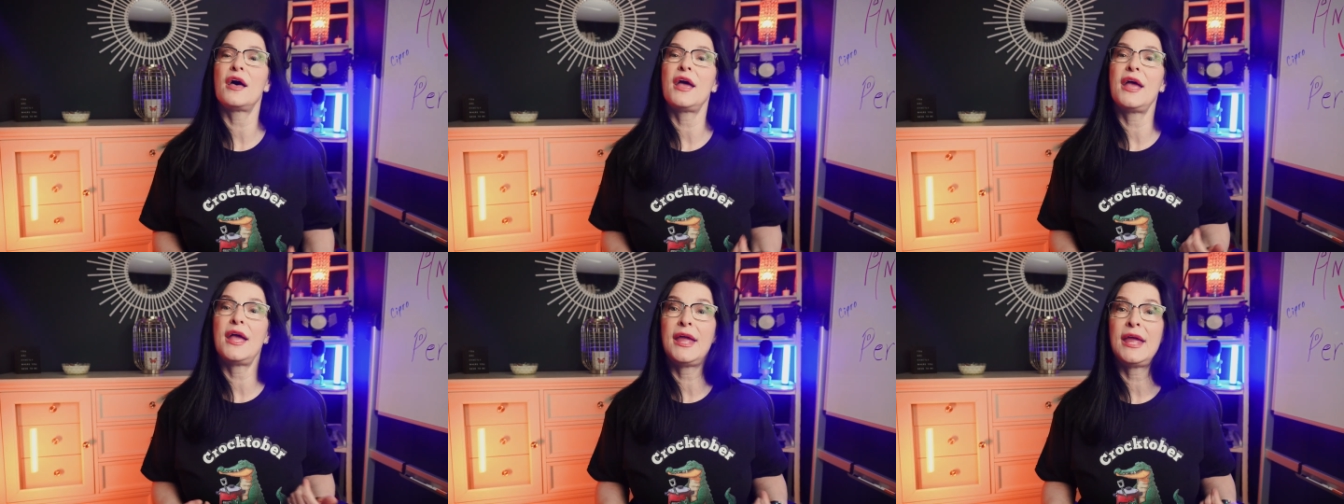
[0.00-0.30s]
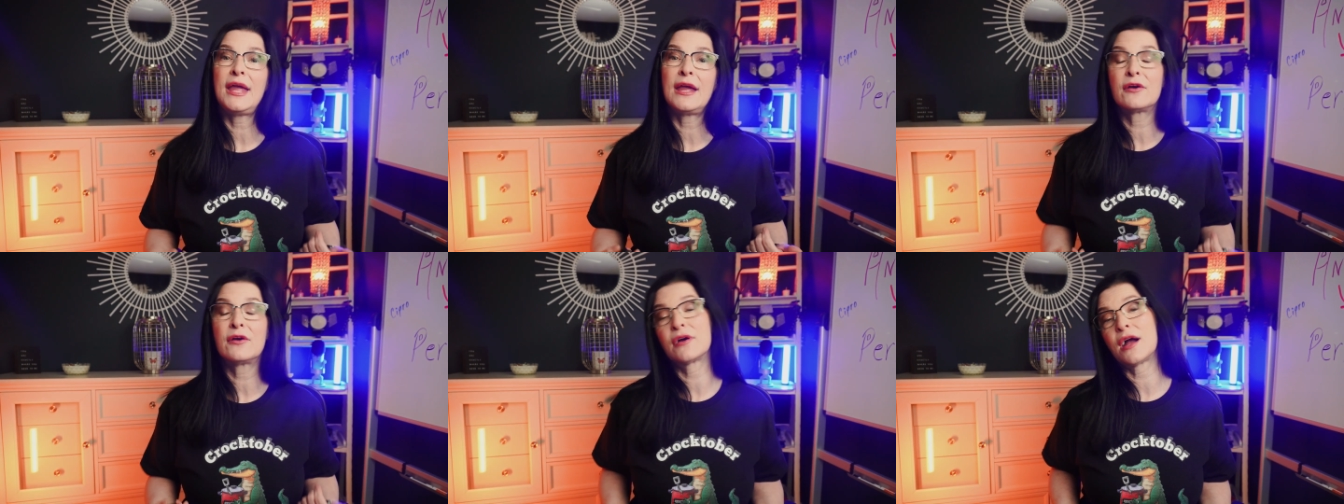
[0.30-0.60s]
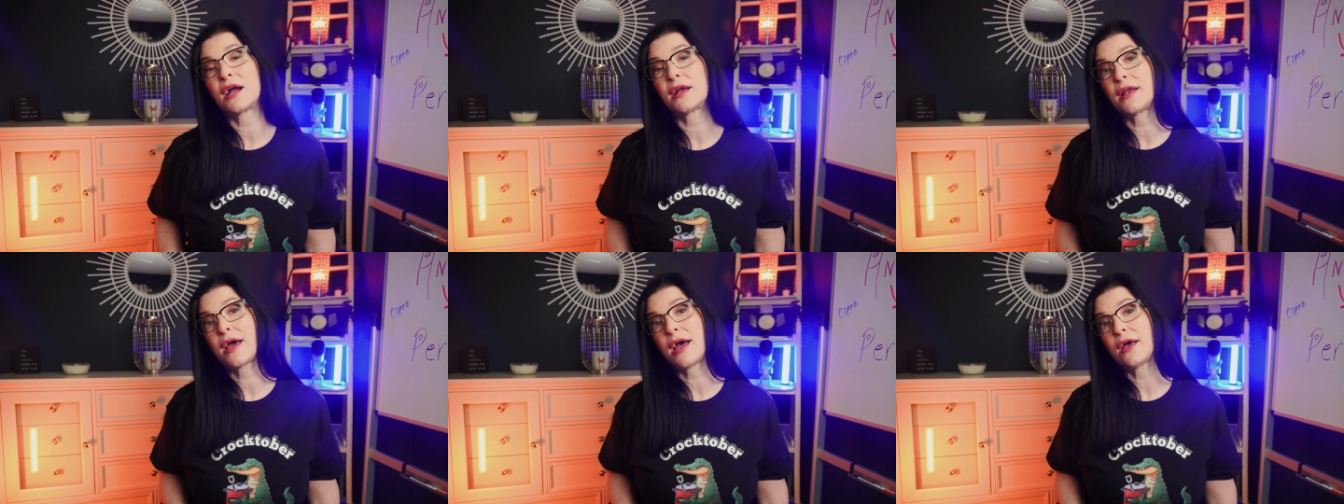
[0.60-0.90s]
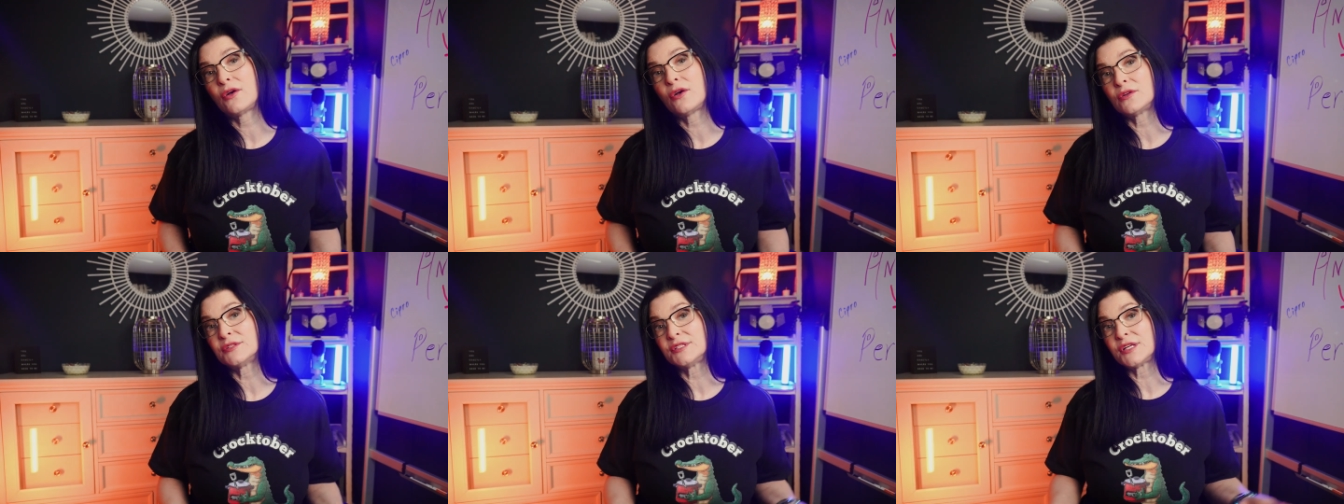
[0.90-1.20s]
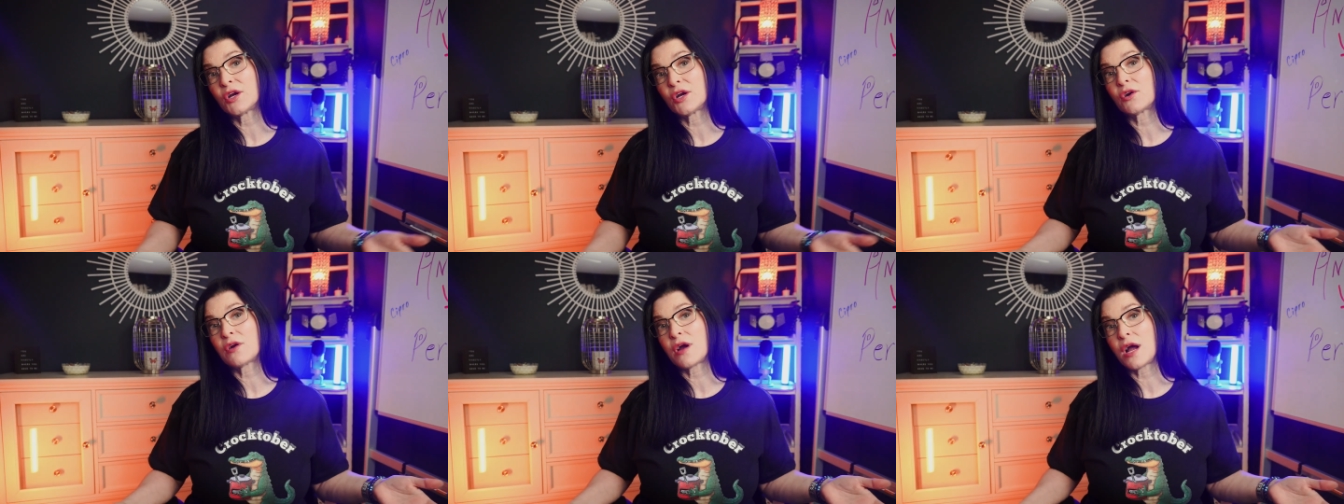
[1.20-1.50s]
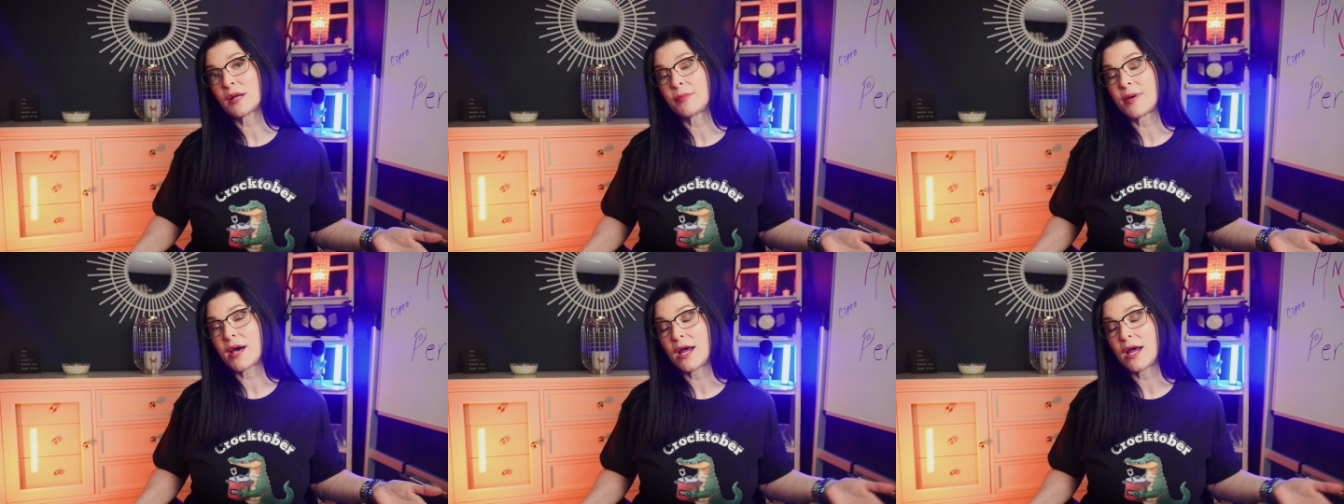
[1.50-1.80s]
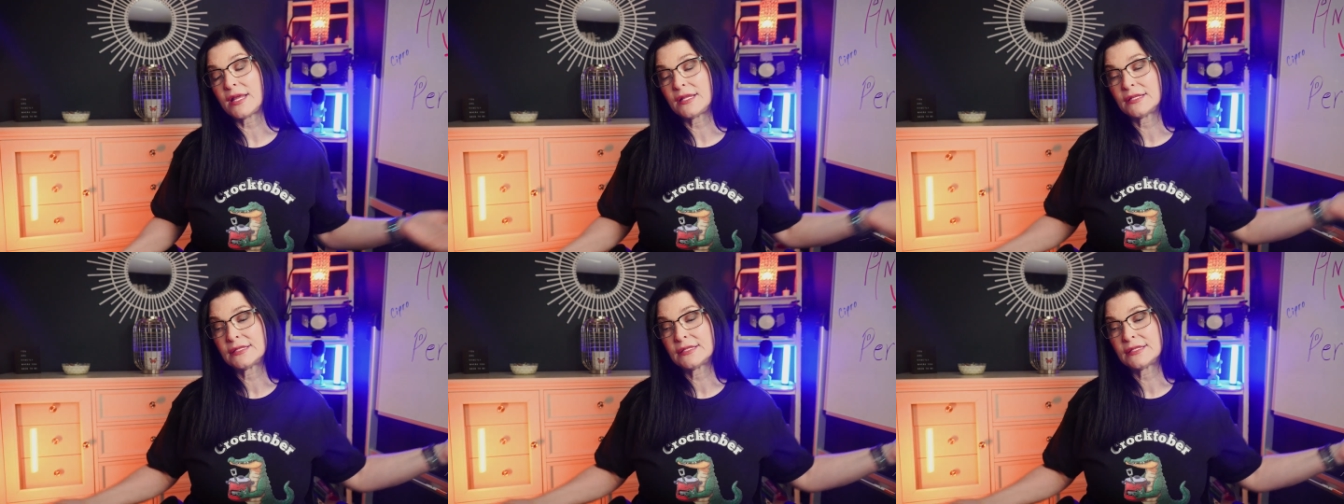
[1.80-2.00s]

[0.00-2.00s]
a crocodile holding a crock pot.